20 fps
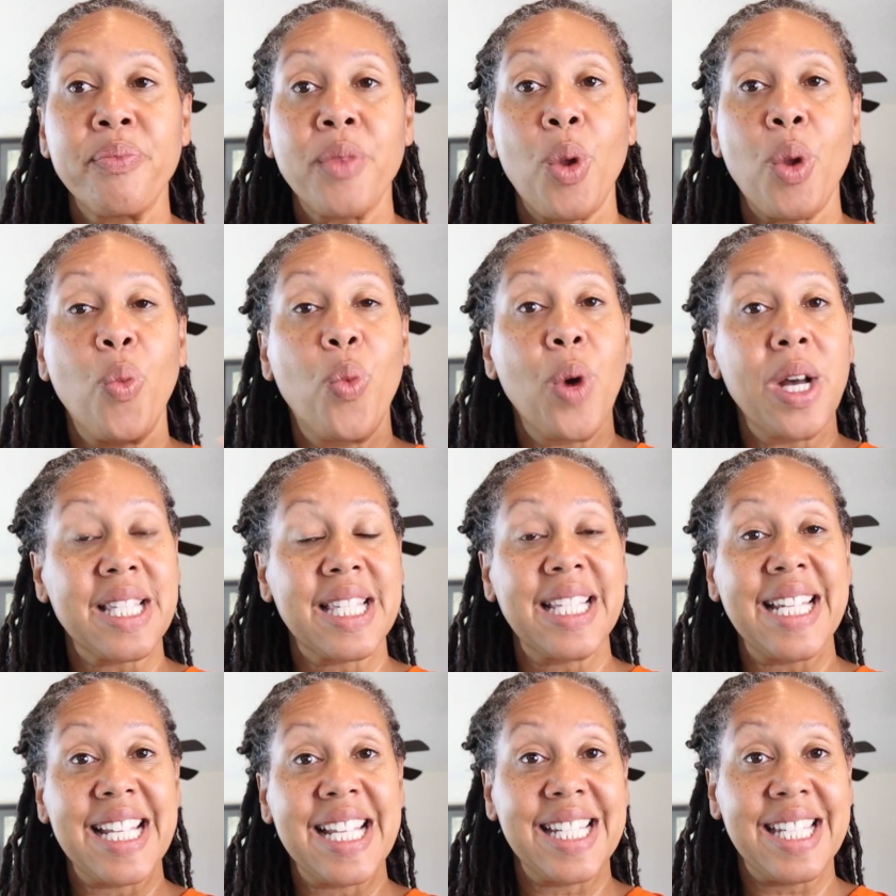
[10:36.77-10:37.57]

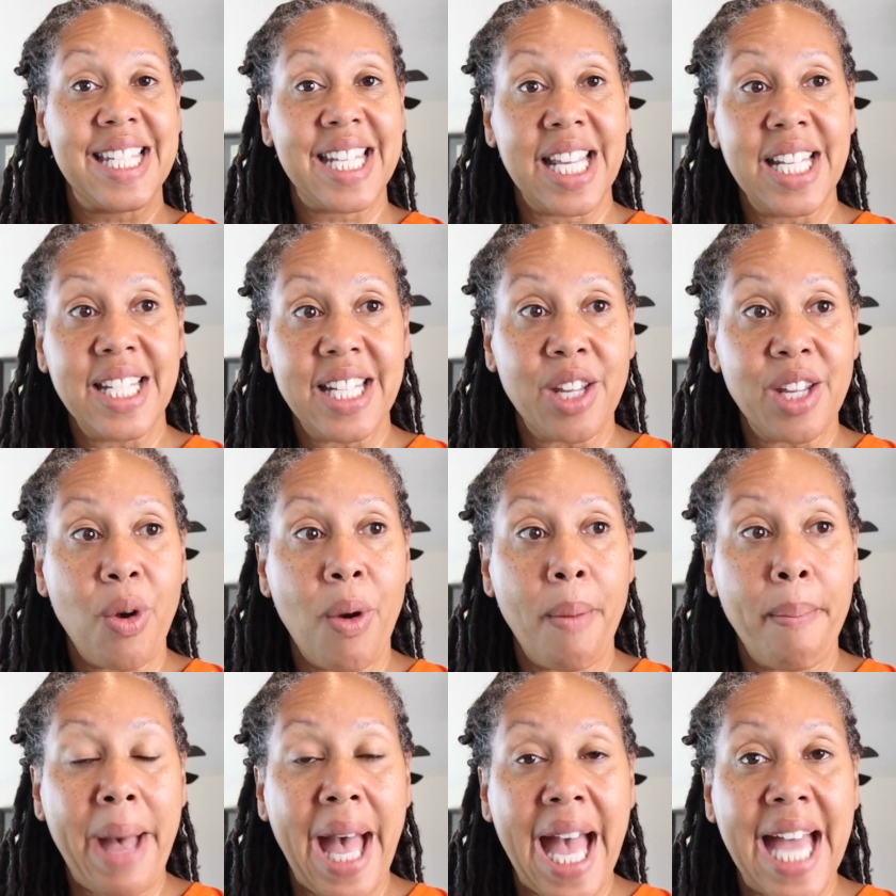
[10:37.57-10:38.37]
Wasn't intending
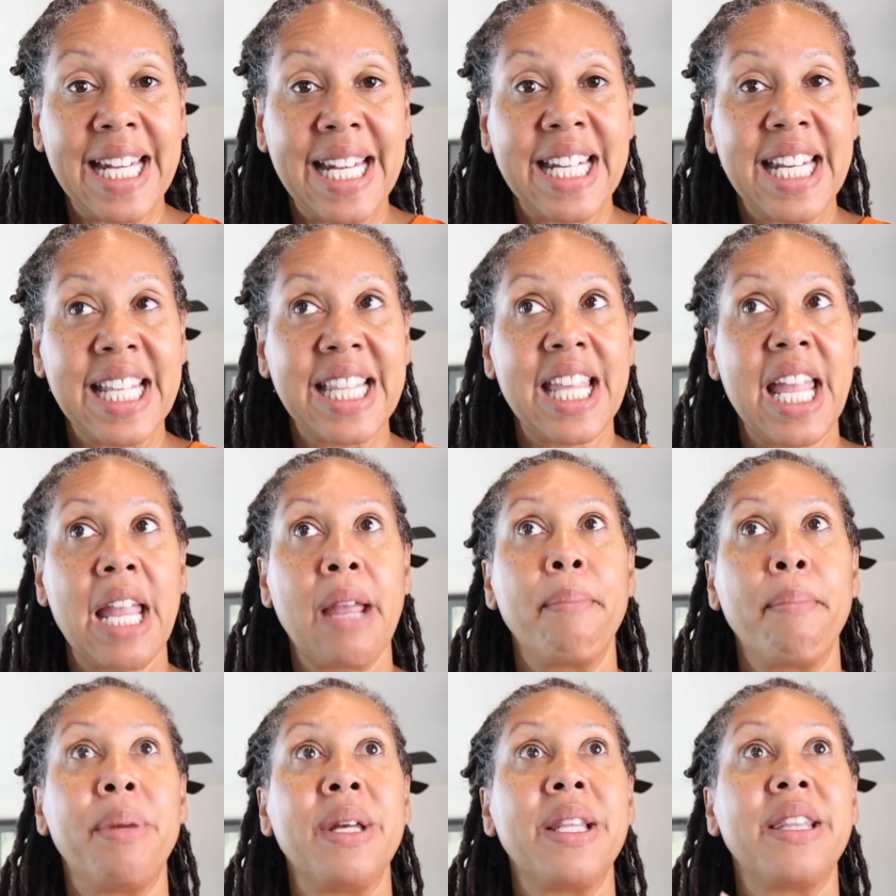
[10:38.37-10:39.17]
on buying
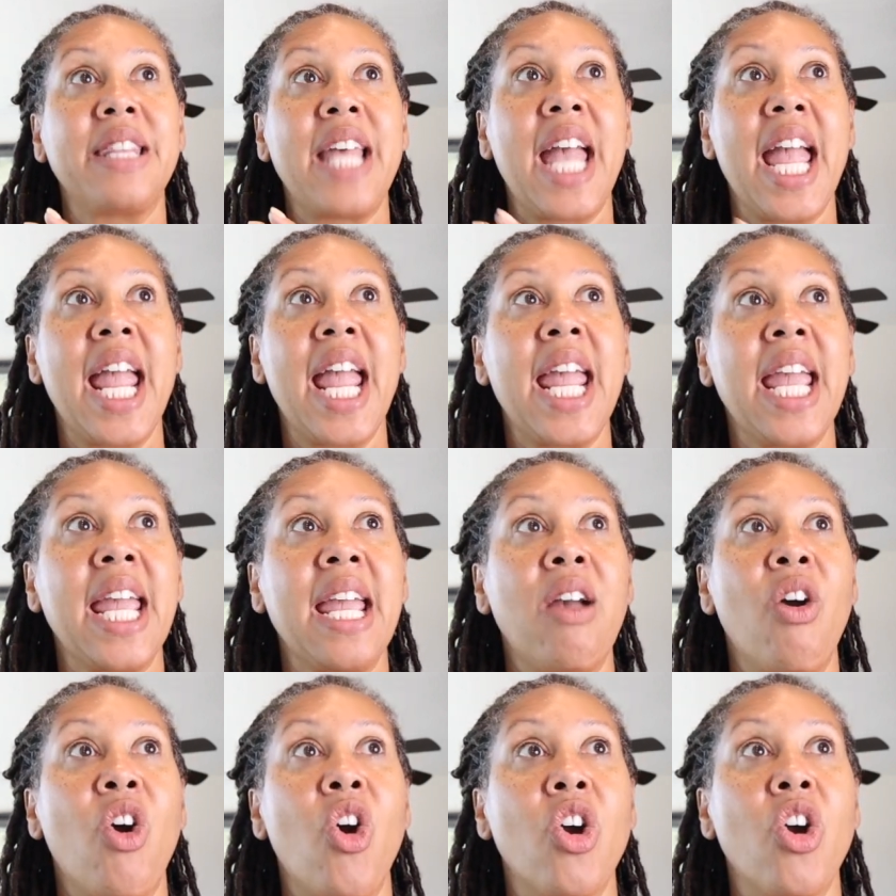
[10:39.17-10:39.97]
anything, but
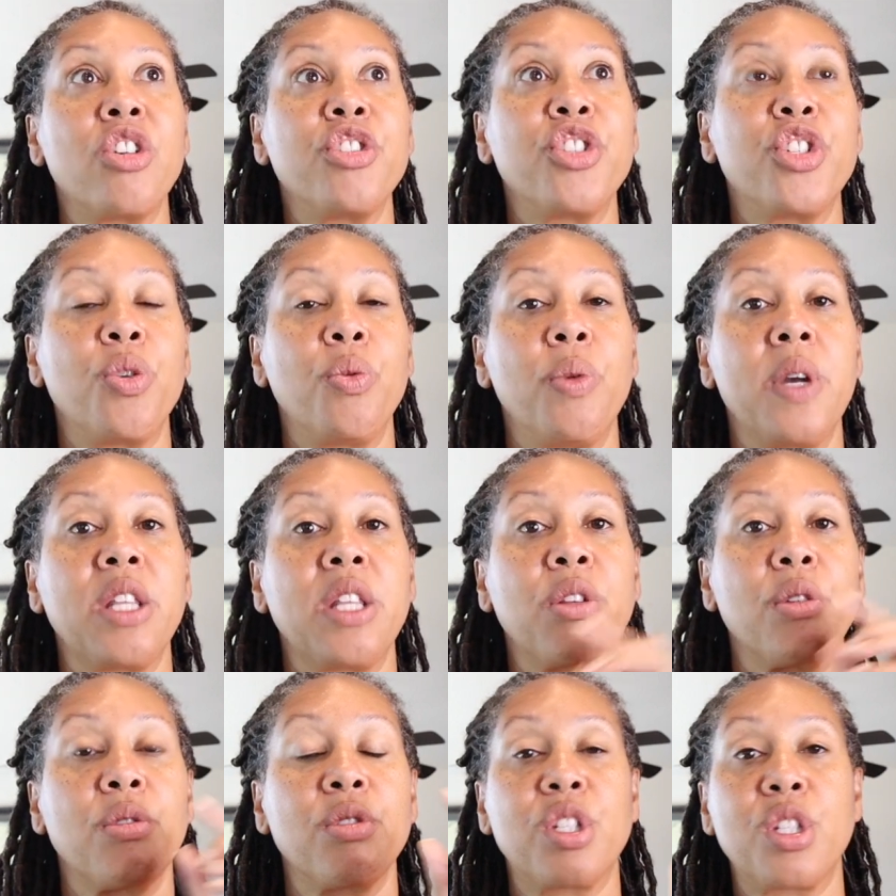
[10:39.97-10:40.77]
they are
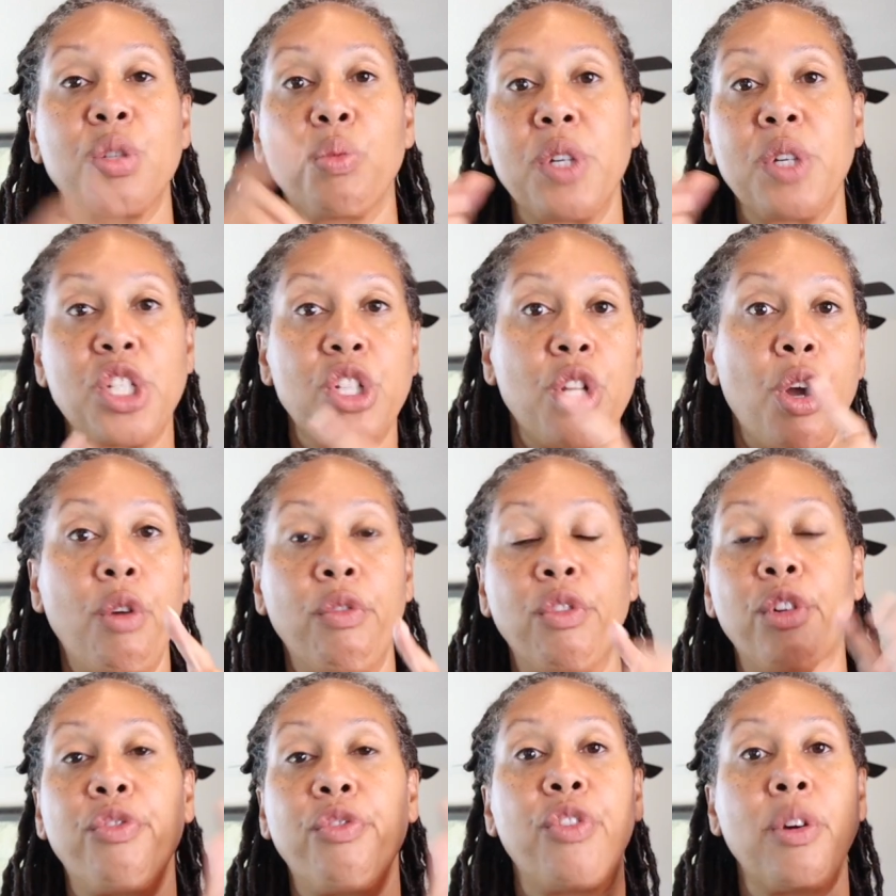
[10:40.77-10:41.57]
doing their switch
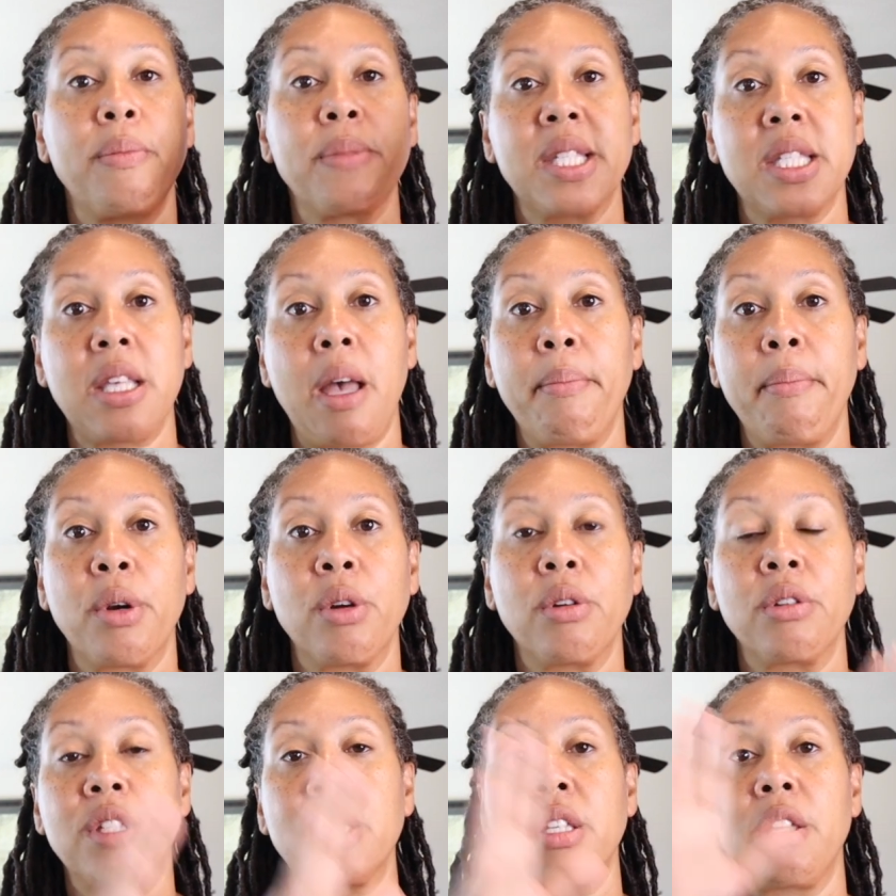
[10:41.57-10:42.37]
over from
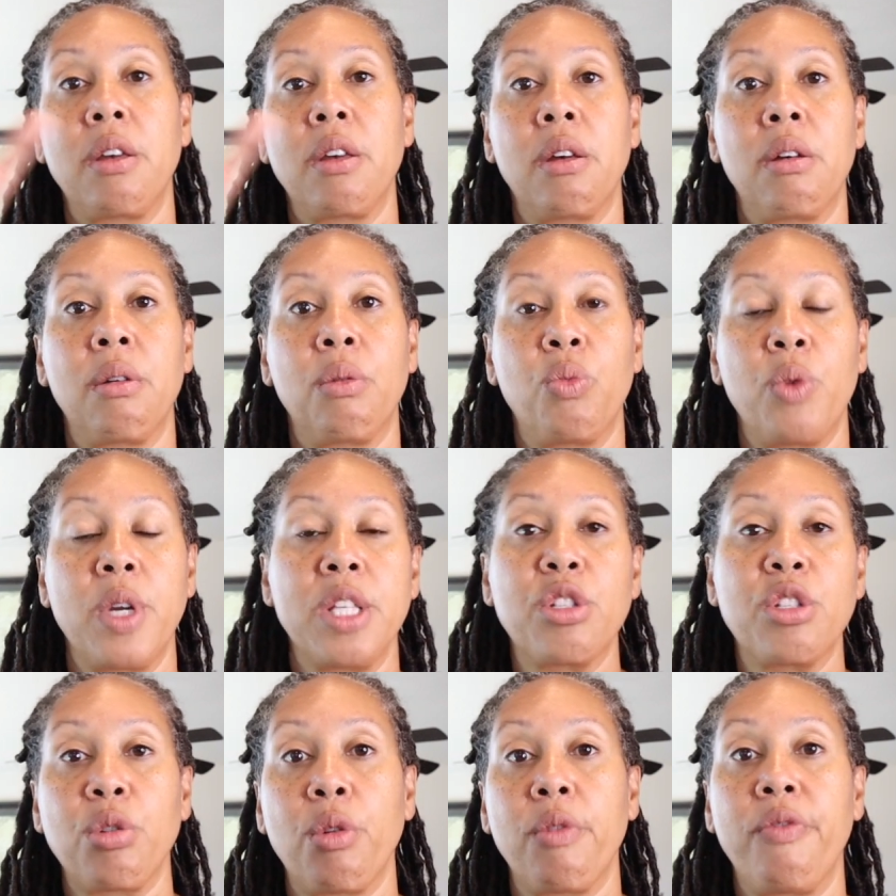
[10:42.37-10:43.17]
summer to
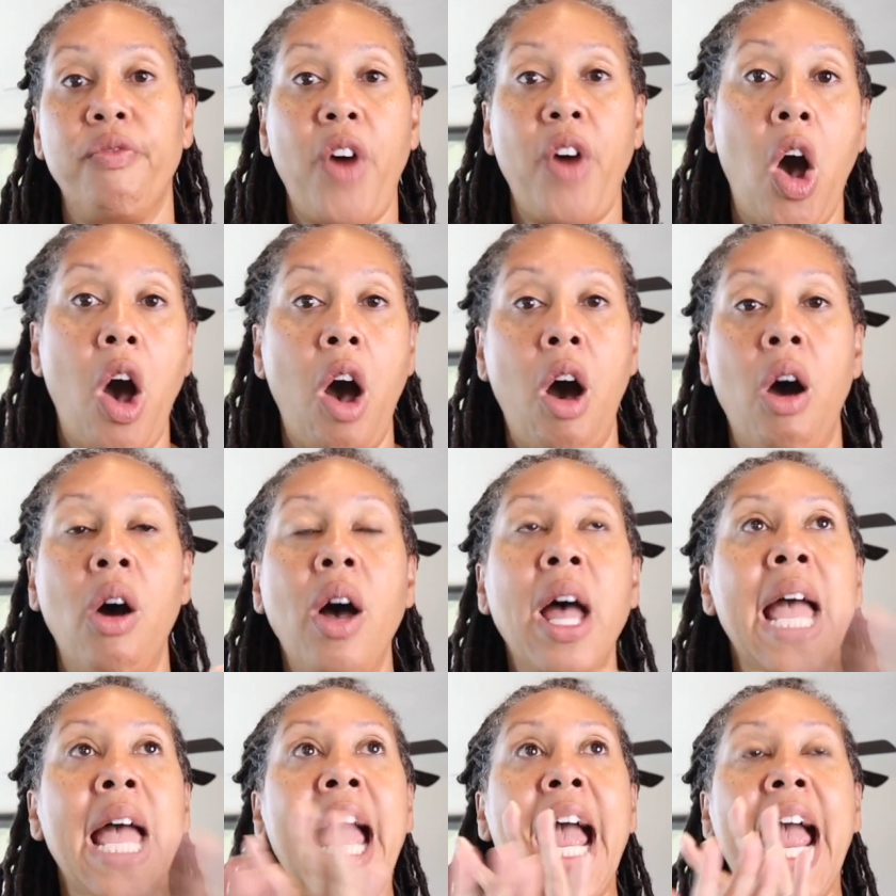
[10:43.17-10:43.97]
winter,
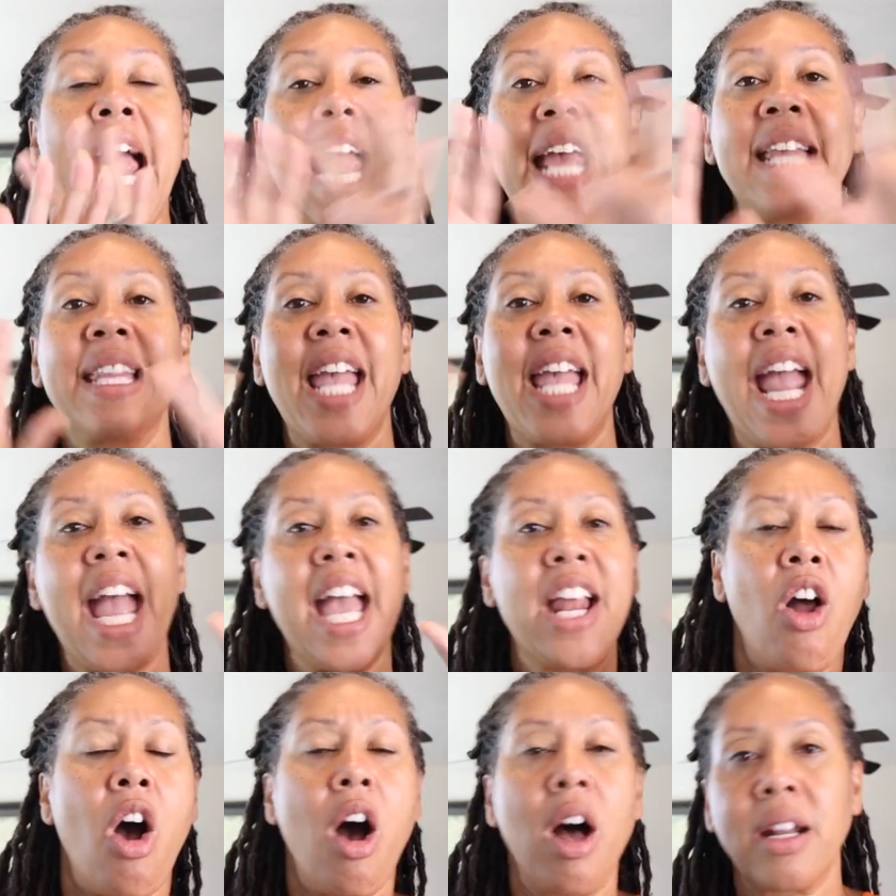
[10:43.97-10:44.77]
fall, and they
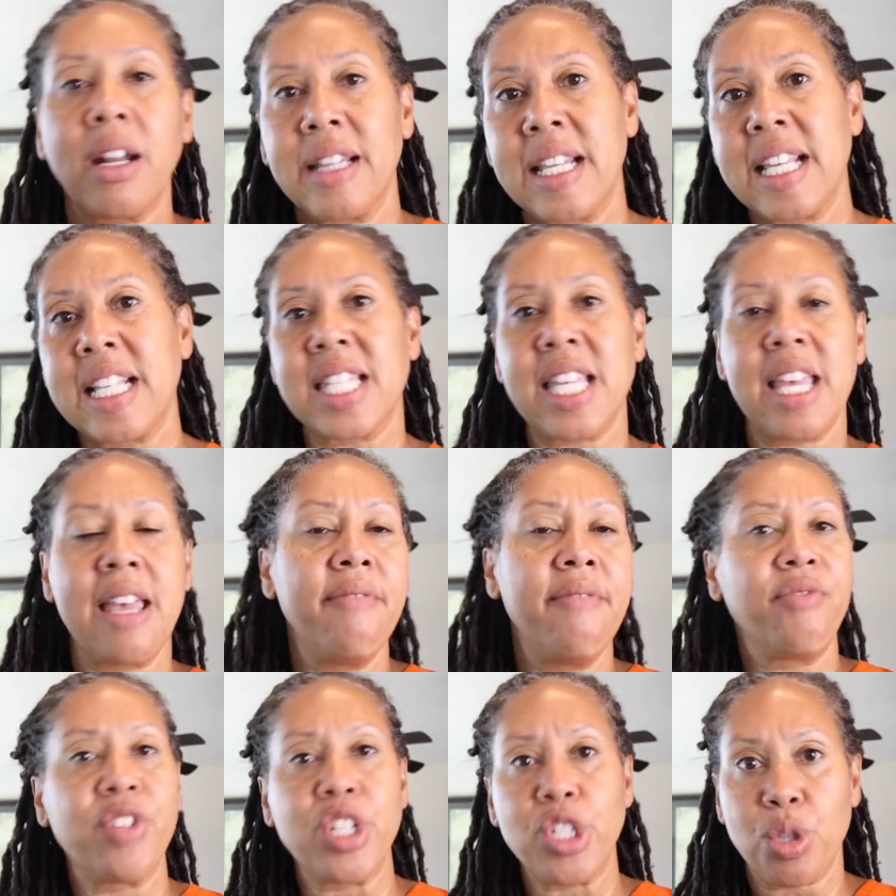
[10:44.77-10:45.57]
had all of these
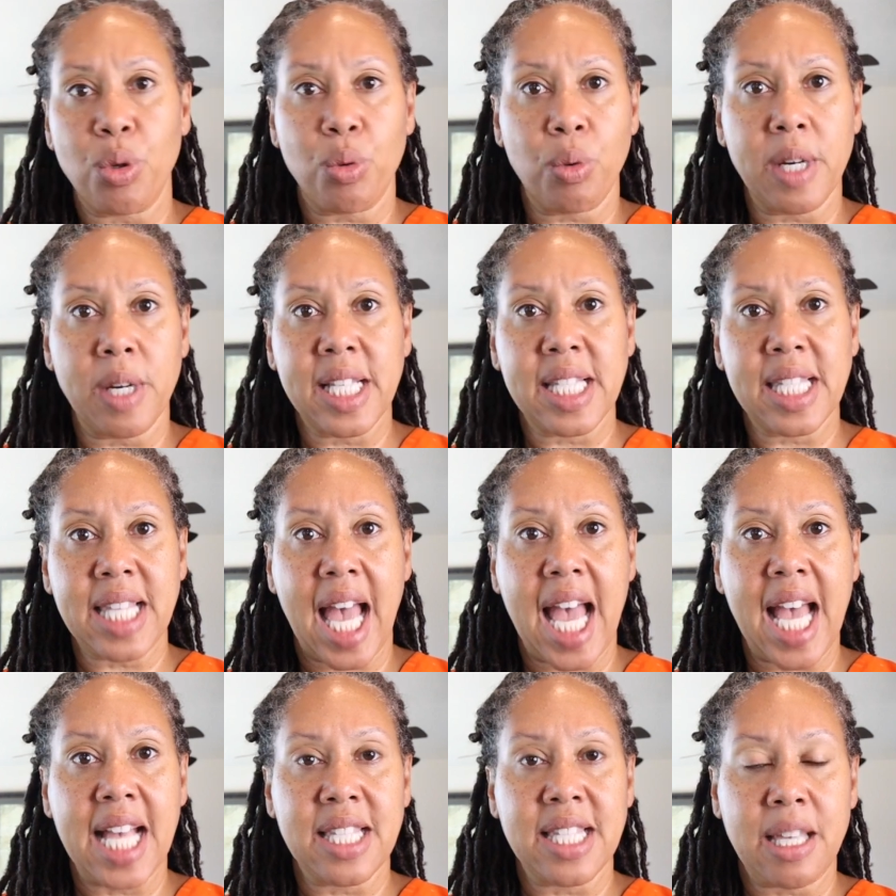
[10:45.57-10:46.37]
inventory
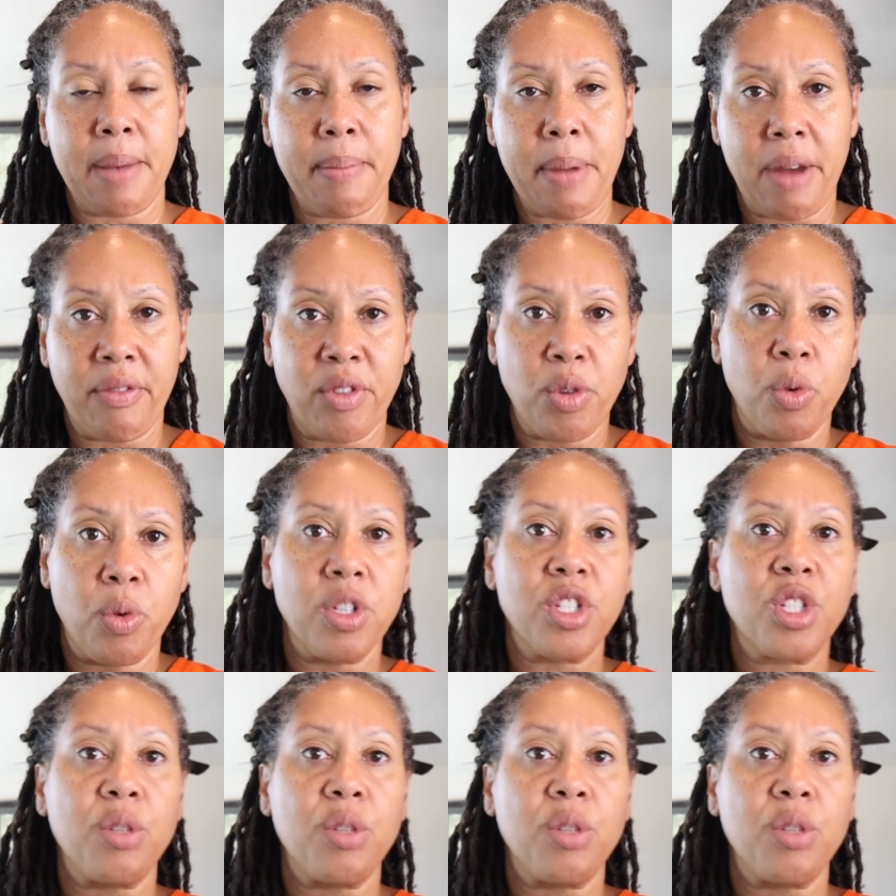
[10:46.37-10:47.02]
signs up everywhere.